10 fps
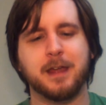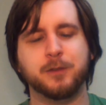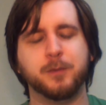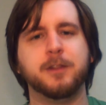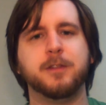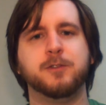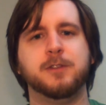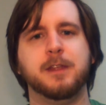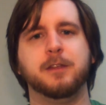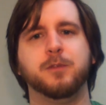it's one of
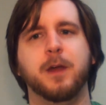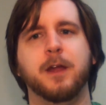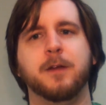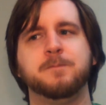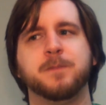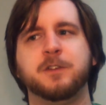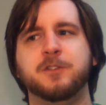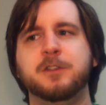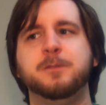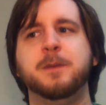those things where
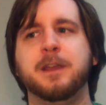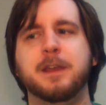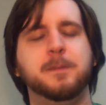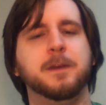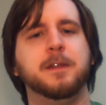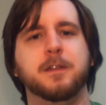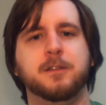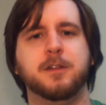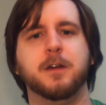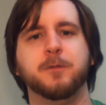she's been keeping
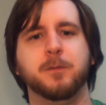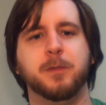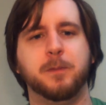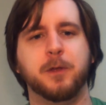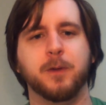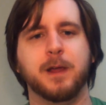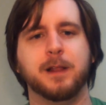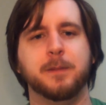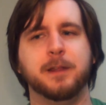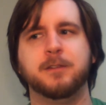this stuff from the pure
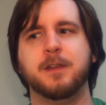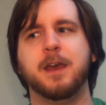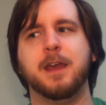elements.